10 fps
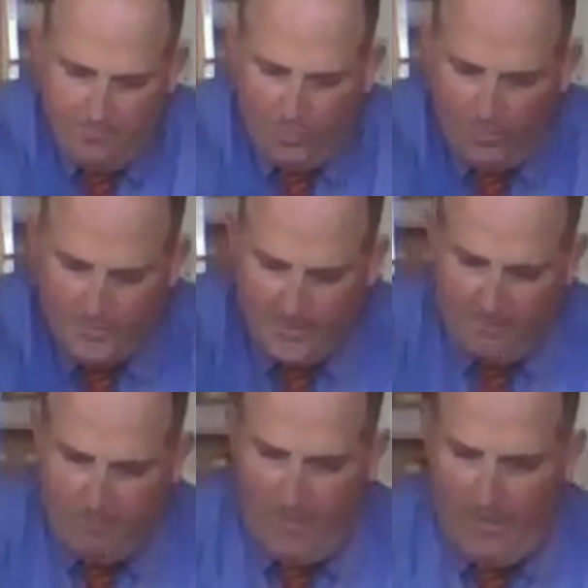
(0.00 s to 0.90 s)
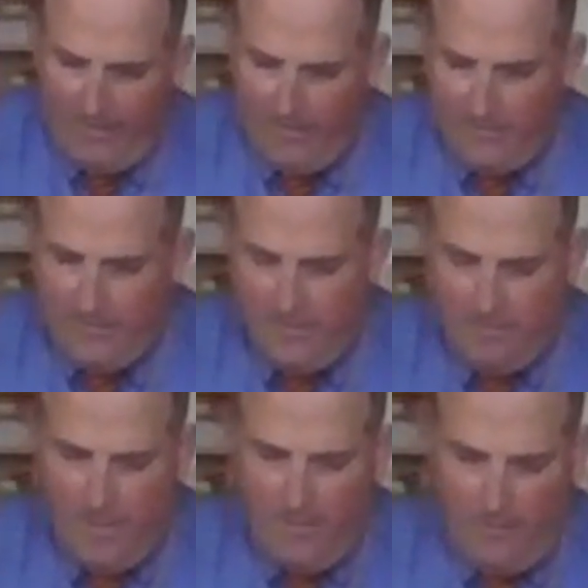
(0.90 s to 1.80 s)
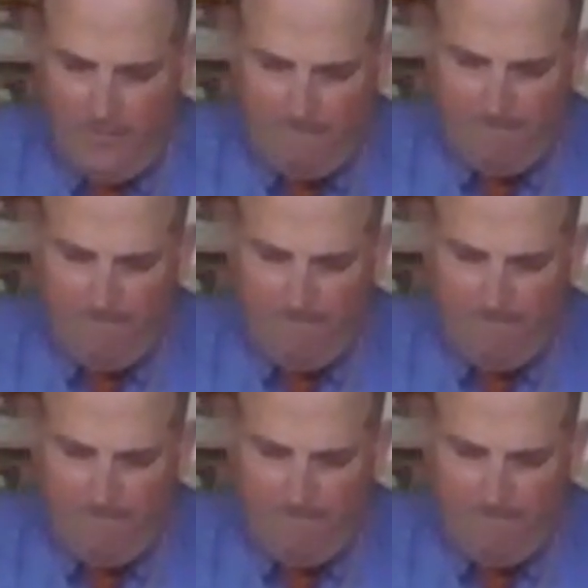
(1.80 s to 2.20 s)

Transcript: porous cup back into the beaker.